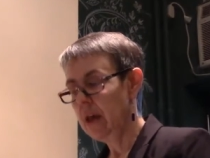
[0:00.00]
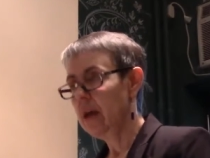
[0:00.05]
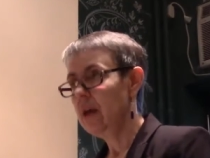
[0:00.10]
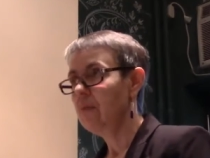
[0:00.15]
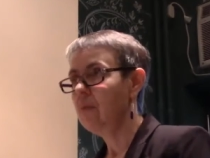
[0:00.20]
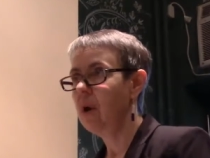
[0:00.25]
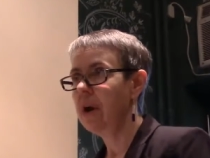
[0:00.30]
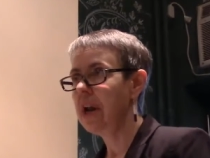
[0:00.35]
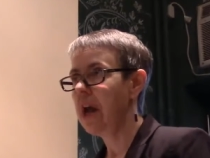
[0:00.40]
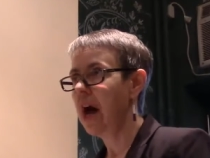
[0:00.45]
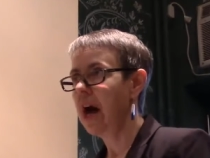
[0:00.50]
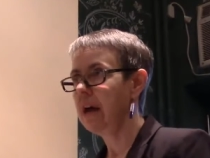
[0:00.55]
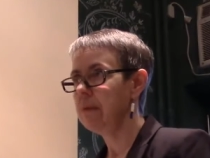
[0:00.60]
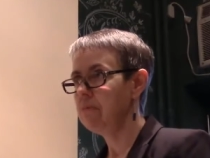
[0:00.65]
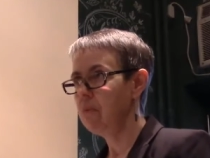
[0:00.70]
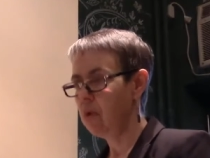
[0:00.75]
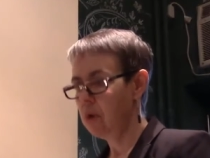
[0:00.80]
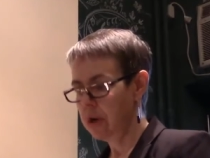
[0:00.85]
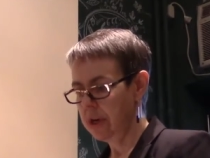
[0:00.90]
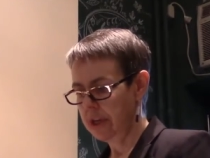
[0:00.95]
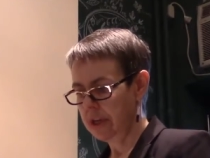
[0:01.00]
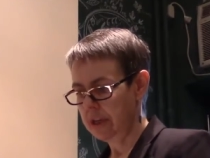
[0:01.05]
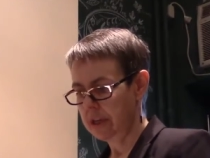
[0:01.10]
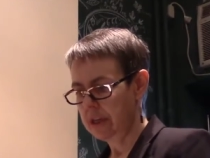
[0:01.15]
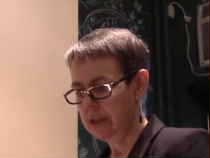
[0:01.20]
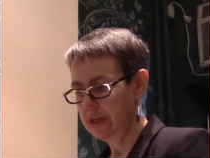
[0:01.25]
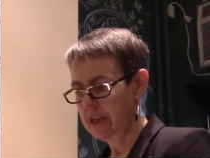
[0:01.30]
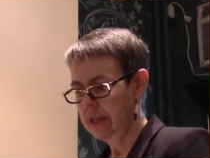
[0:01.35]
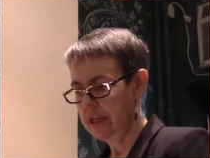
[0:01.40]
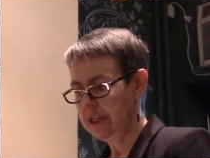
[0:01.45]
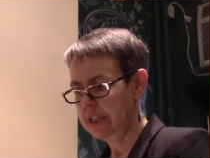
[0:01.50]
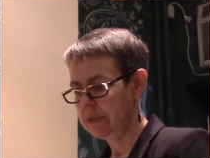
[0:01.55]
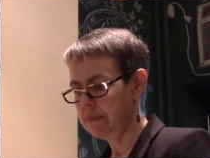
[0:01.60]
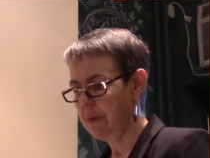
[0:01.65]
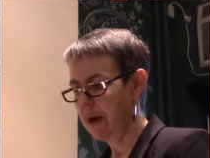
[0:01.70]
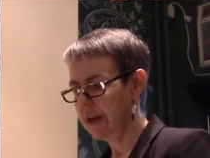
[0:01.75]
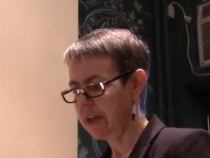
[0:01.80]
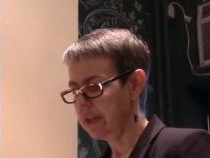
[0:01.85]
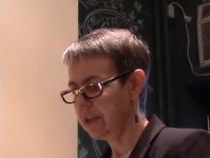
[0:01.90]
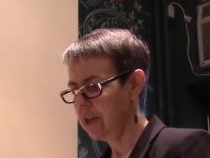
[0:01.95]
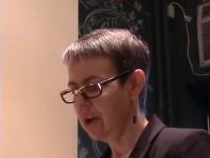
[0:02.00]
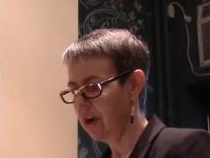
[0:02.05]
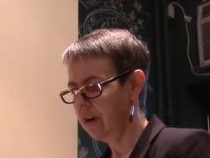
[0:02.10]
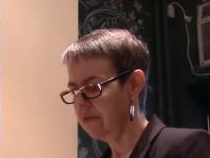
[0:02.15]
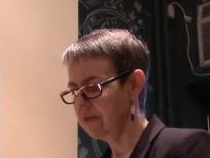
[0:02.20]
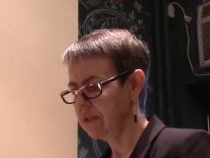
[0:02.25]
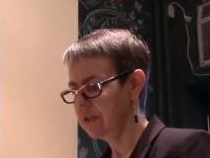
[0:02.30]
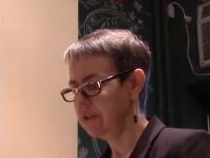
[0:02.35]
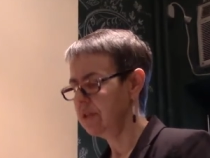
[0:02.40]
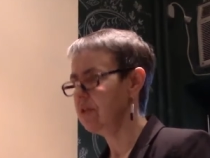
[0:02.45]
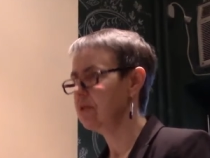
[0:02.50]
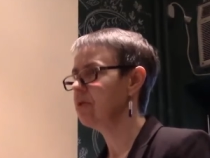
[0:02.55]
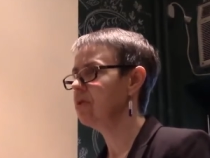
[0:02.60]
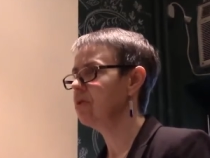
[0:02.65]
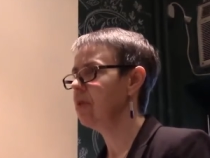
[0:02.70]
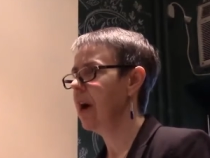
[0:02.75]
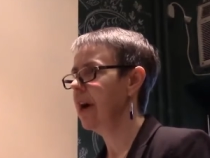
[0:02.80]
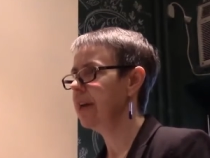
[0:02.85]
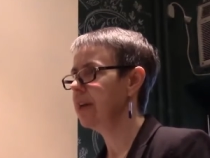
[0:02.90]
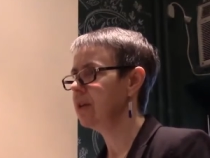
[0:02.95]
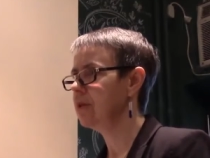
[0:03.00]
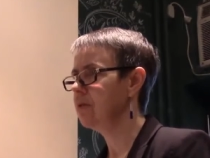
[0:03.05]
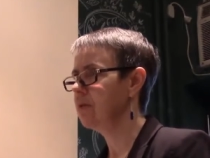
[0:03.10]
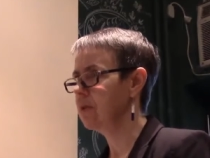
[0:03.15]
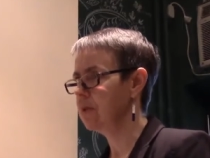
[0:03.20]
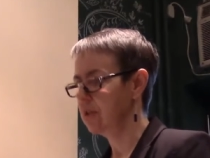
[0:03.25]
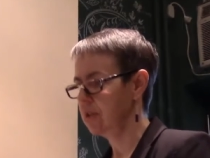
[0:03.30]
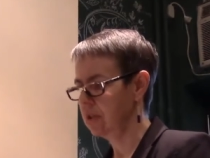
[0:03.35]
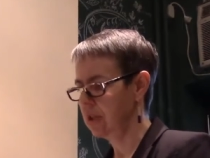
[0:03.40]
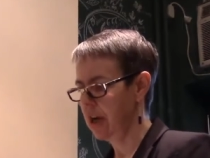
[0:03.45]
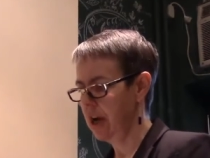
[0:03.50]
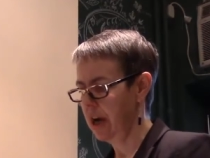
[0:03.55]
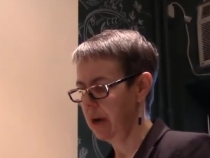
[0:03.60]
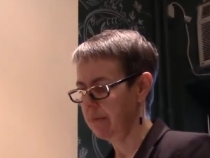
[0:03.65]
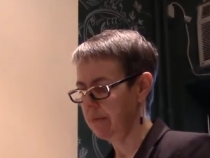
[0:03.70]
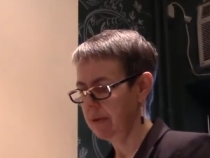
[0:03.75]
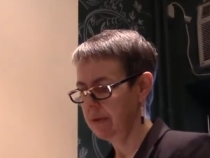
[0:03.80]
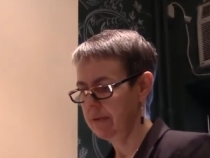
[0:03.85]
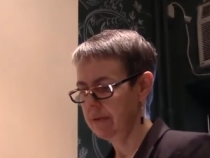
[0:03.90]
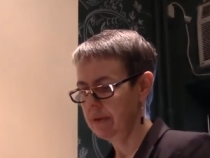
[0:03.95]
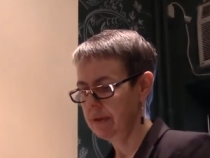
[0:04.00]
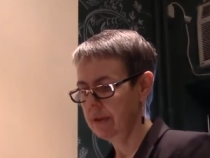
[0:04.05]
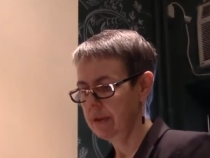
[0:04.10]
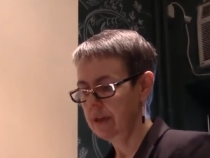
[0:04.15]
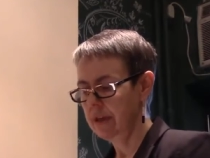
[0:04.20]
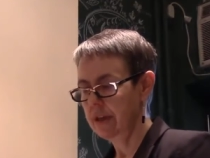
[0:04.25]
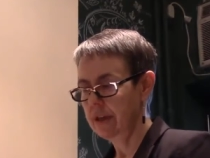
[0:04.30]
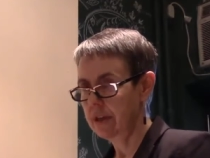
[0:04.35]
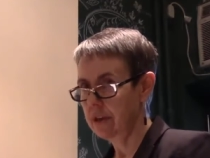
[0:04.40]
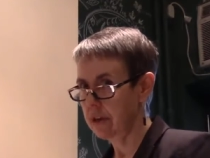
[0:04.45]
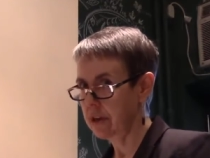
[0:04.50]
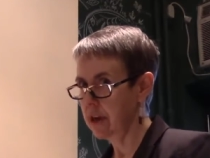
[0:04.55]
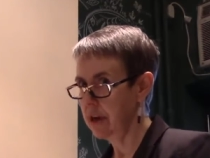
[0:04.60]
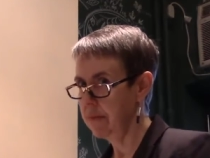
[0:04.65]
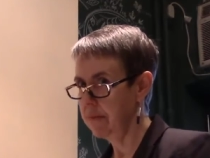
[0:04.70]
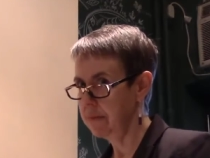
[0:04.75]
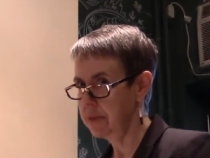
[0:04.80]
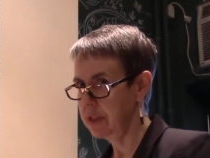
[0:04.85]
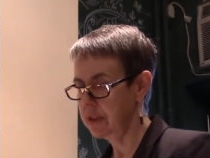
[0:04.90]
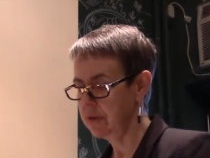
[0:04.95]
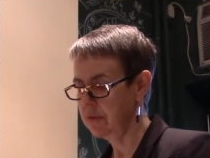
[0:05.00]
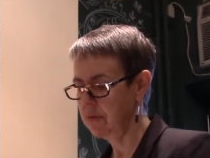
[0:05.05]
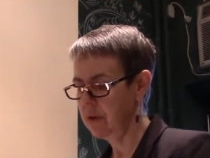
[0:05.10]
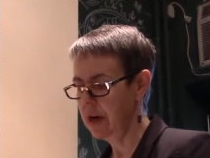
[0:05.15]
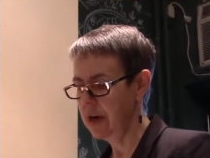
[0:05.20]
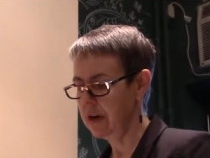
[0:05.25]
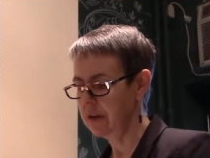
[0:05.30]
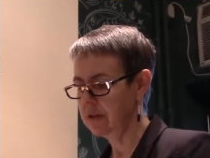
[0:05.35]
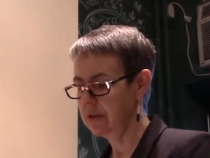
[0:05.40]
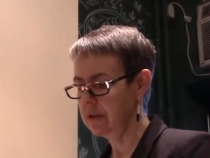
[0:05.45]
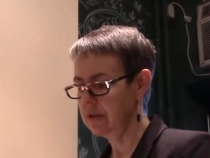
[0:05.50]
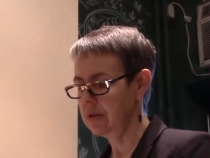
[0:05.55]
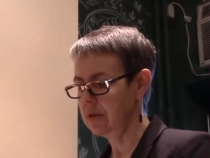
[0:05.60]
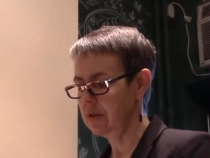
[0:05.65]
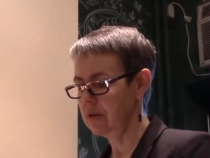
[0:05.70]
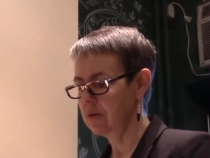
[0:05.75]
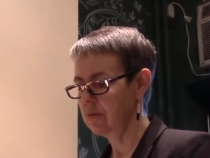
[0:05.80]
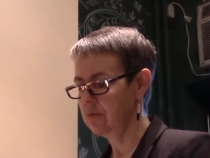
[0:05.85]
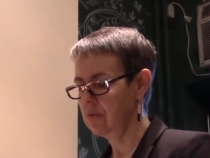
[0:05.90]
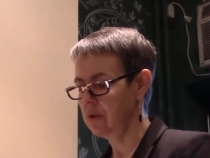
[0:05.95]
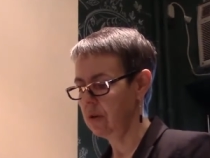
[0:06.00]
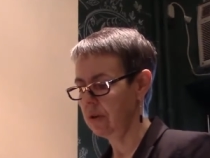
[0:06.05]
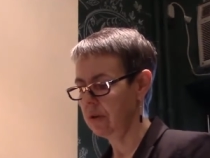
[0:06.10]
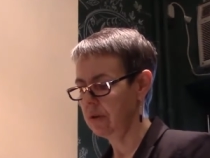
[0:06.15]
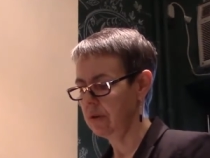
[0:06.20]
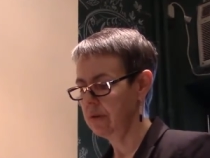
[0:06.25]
One hot morning, he spotted the overseer striding toward the shop. "Here comes Mr. Wells," Joe warned.